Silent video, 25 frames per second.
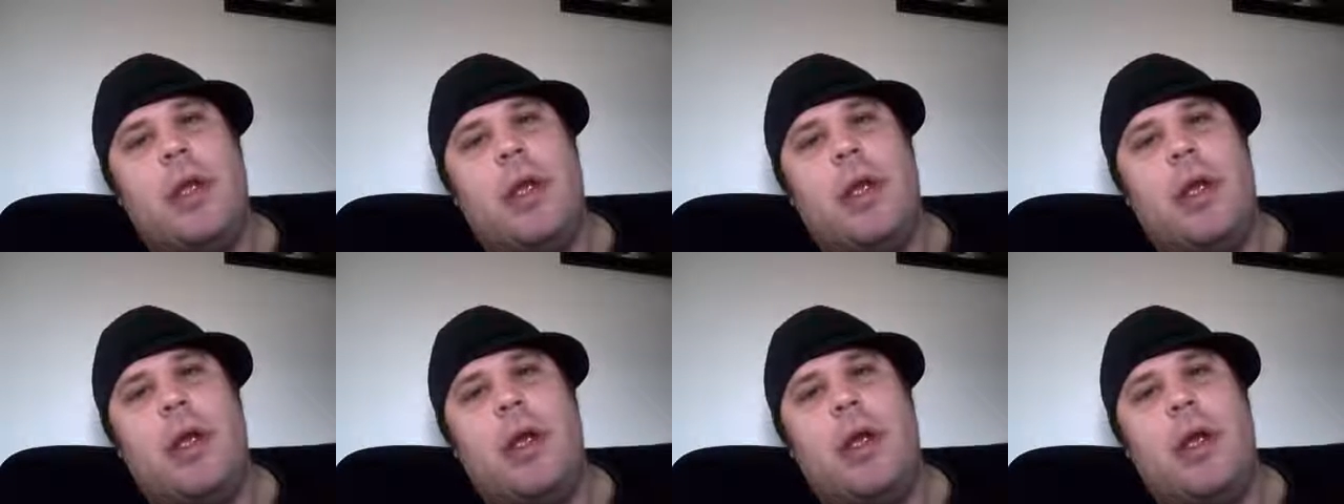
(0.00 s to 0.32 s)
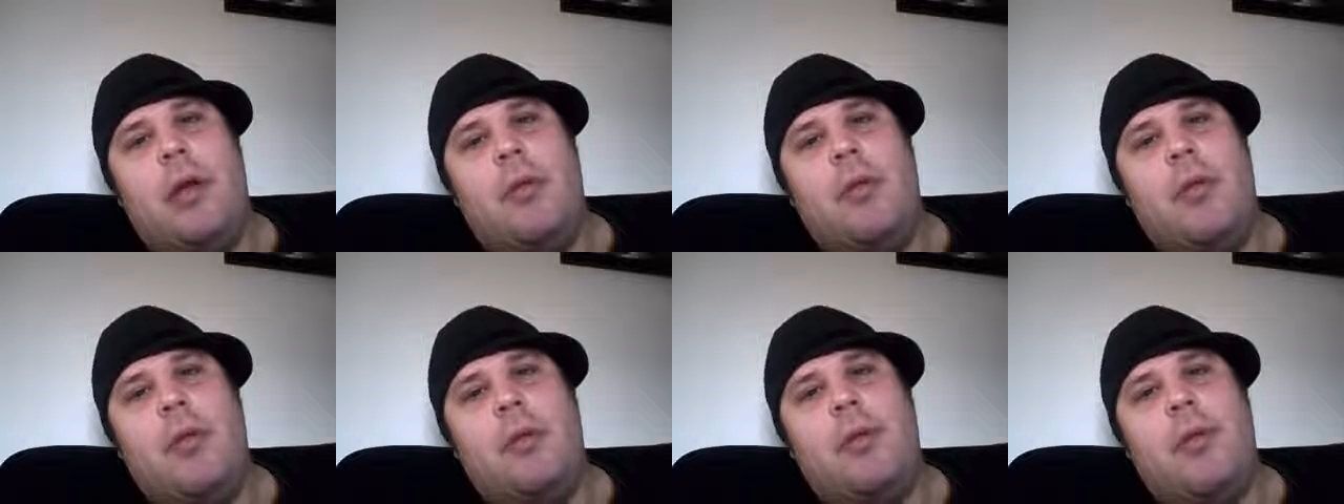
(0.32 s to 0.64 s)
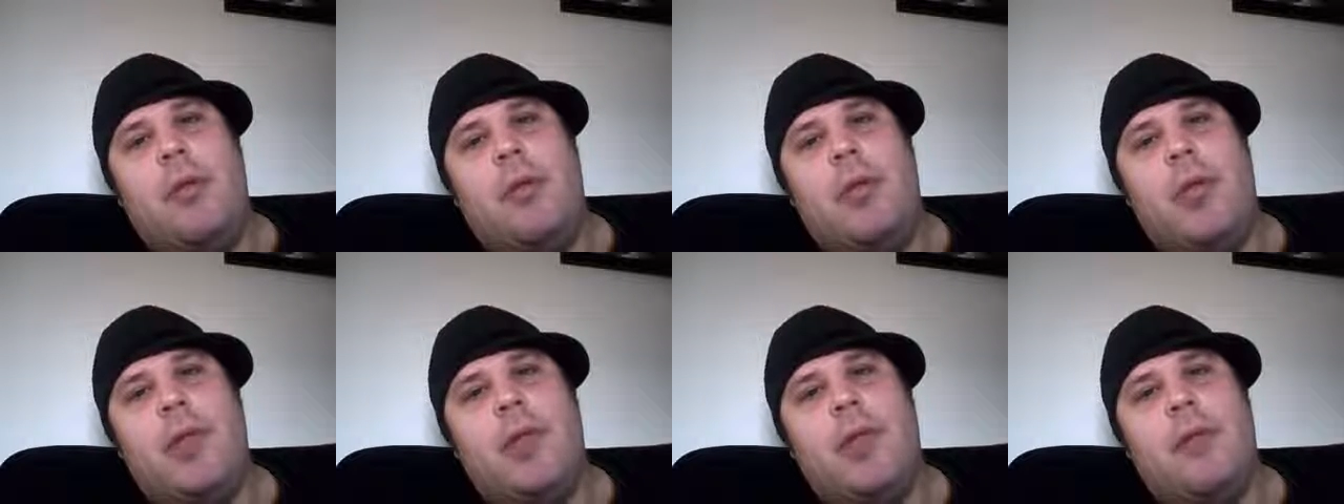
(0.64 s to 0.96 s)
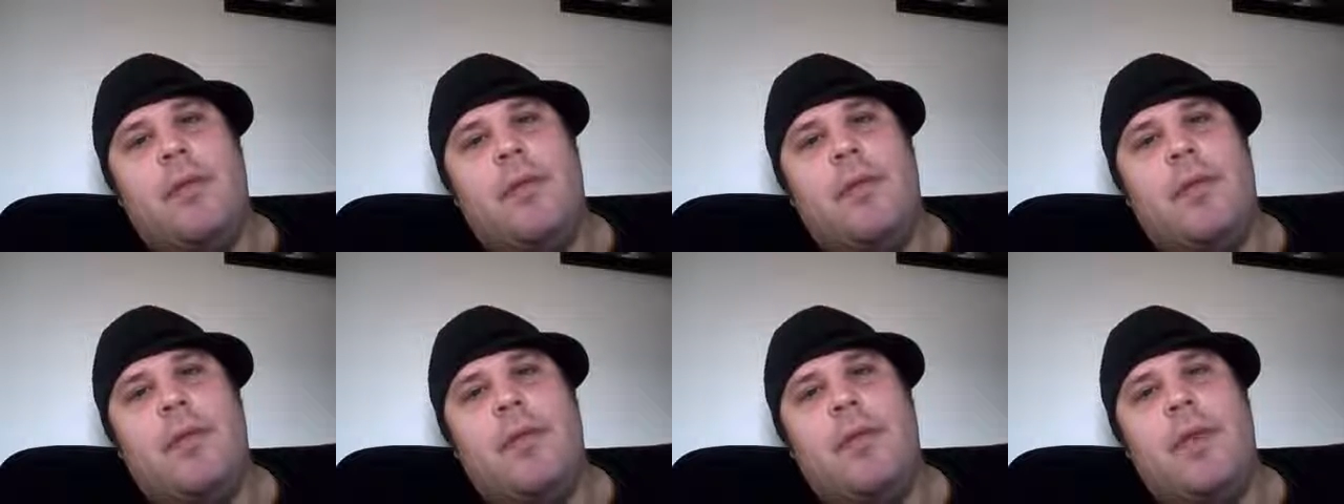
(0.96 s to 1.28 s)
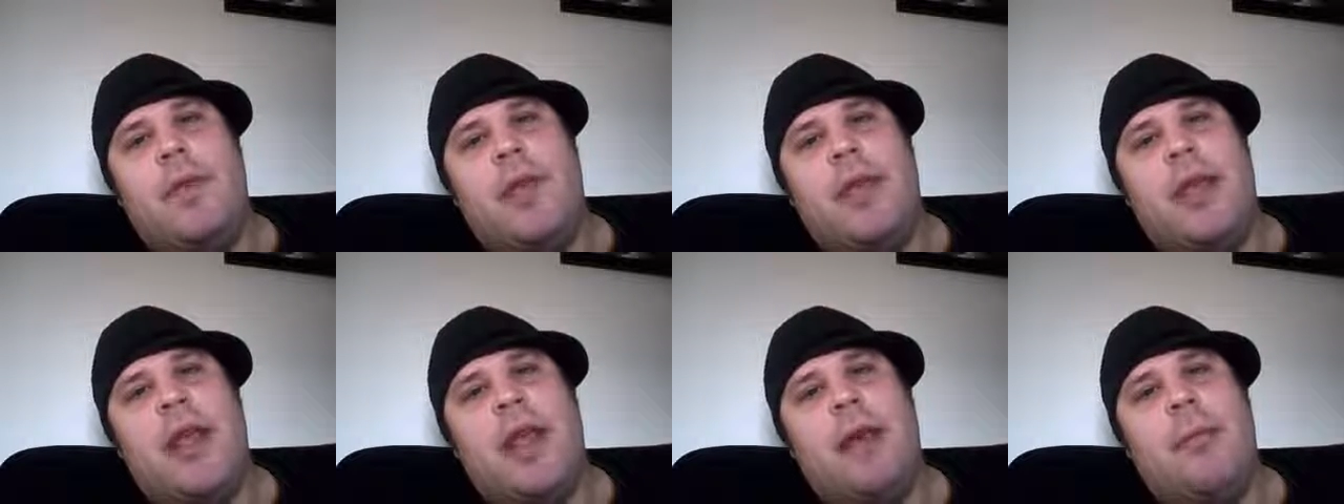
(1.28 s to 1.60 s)
I'll probably give
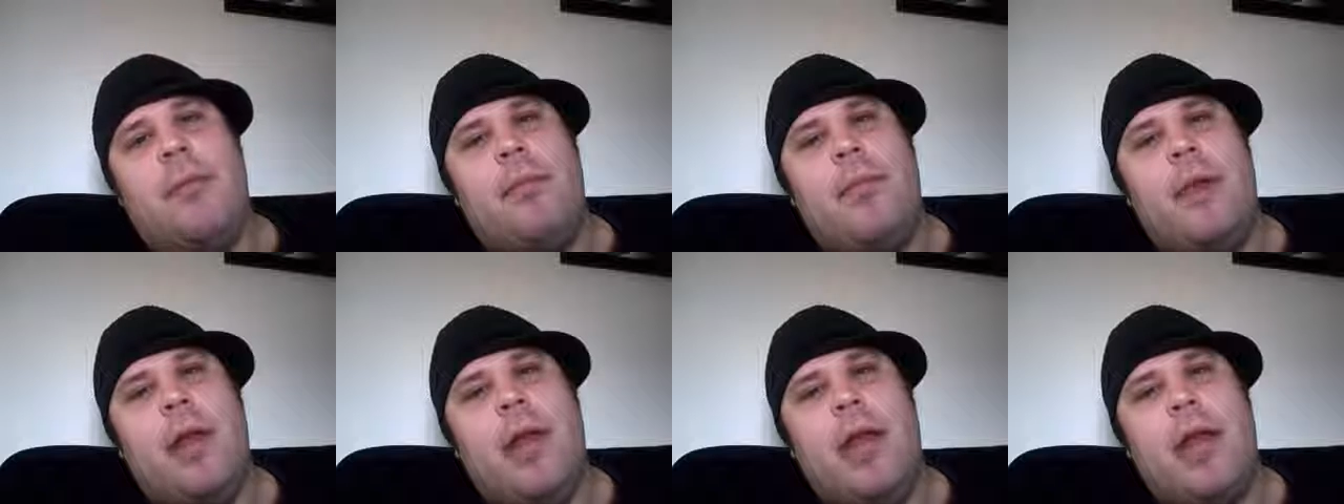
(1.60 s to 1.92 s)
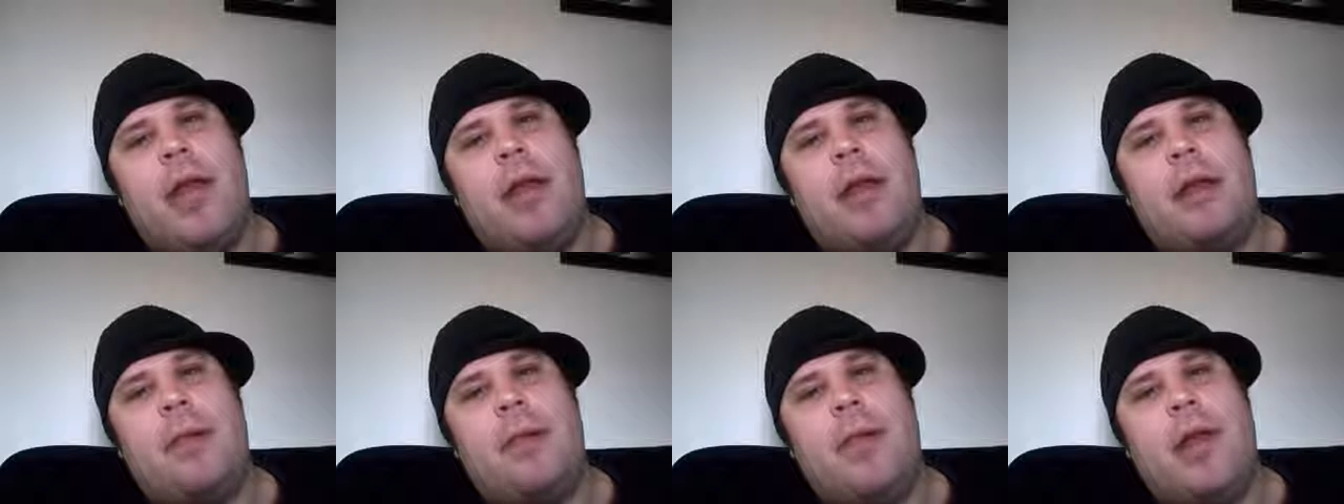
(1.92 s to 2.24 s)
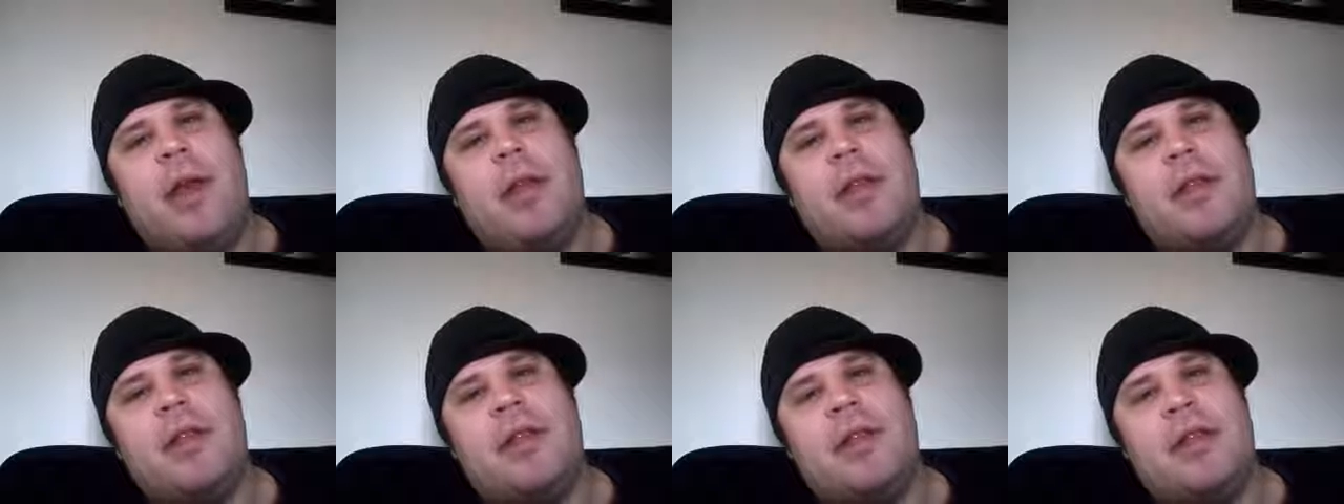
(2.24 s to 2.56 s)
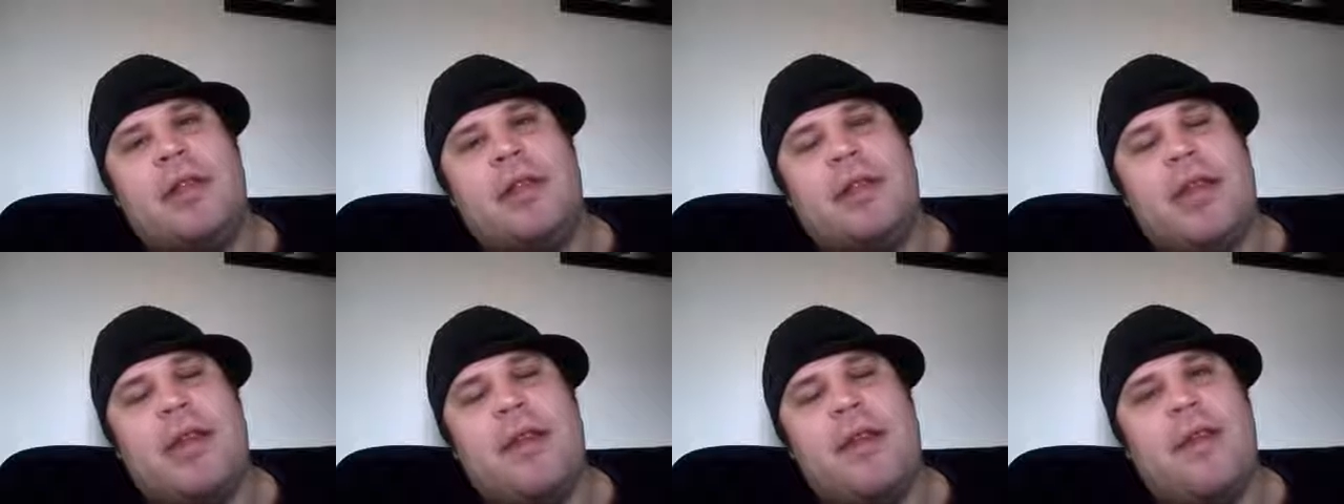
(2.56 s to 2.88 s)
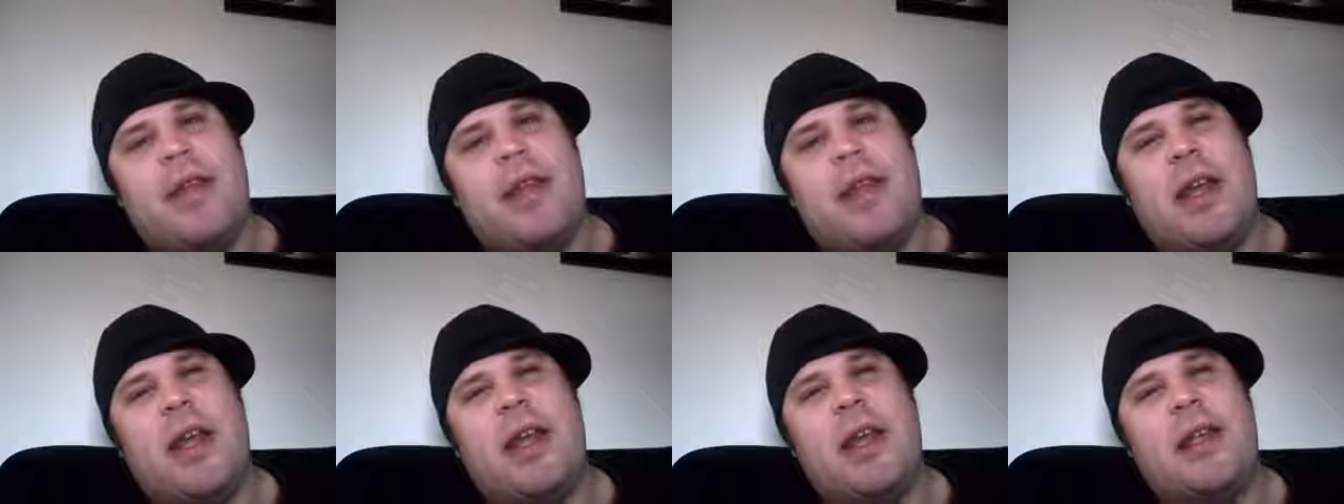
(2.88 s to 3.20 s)
the campaign about
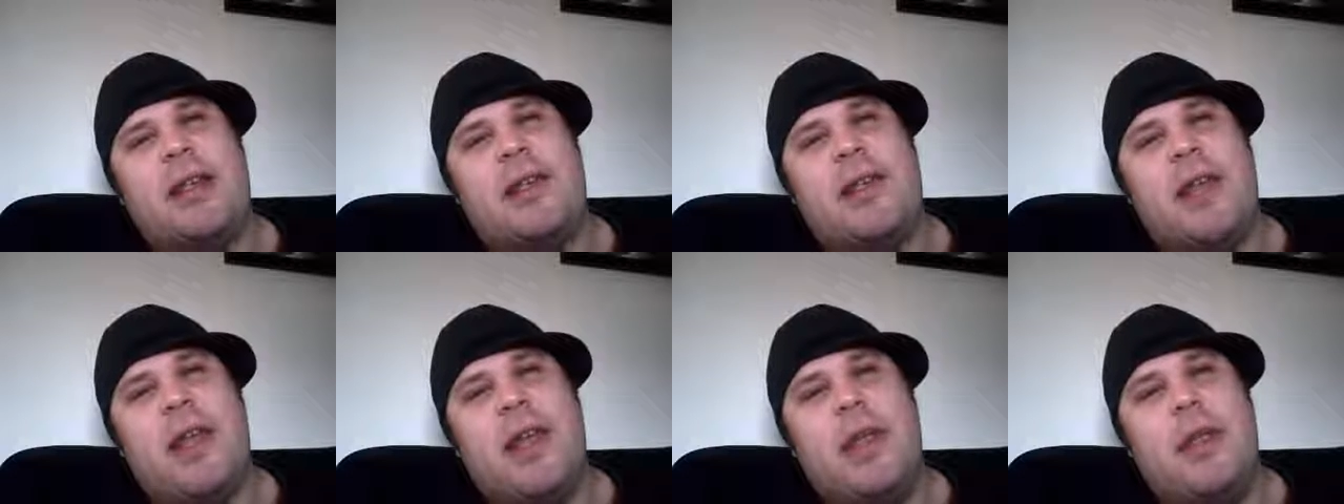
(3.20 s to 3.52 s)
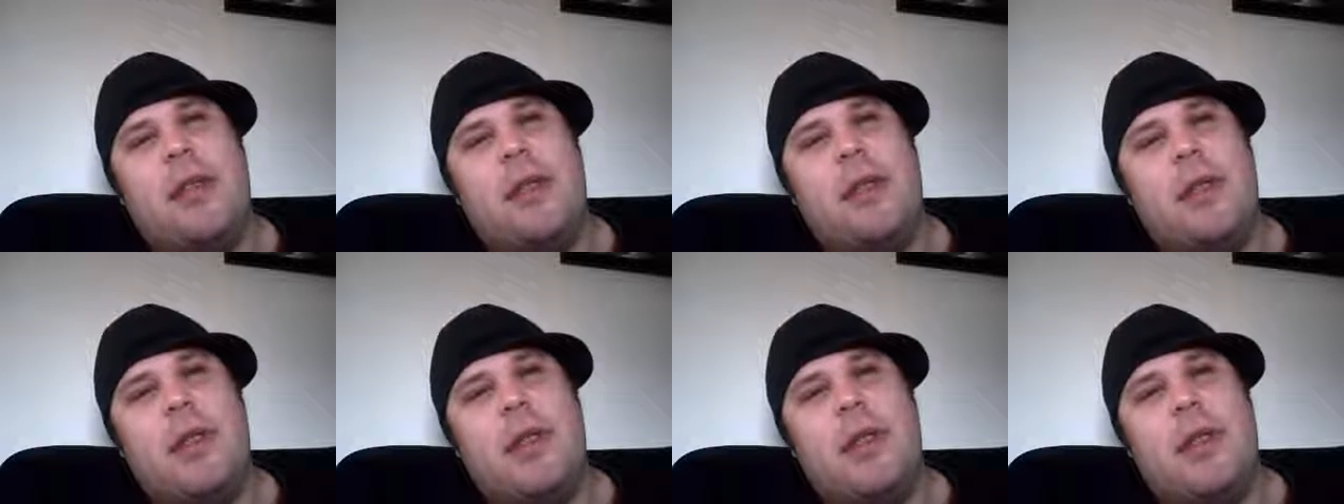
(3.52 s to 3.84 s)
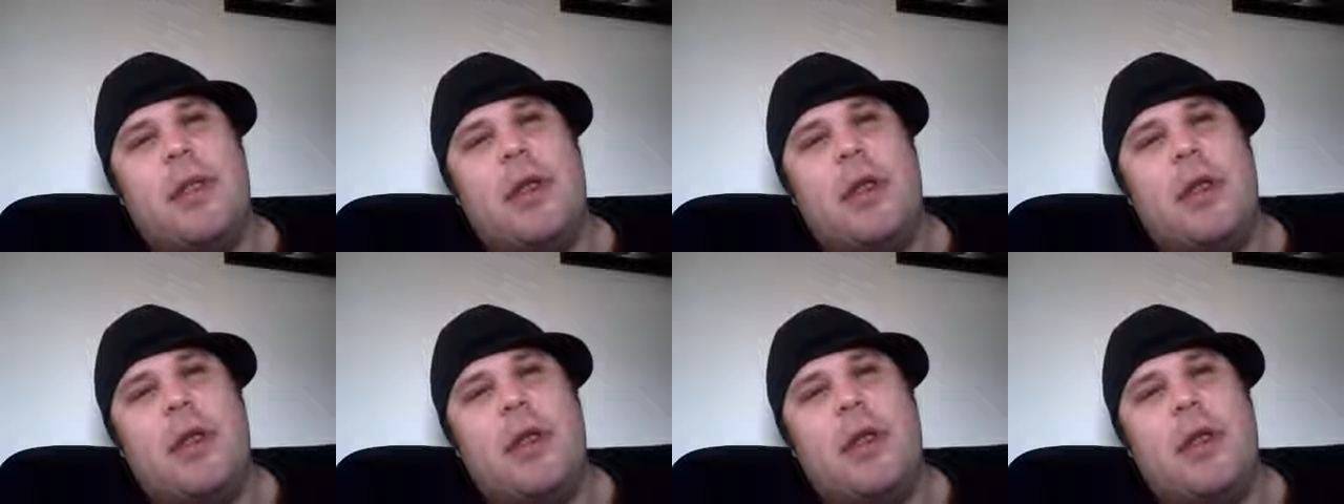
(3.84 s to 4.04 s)
7 out of 10.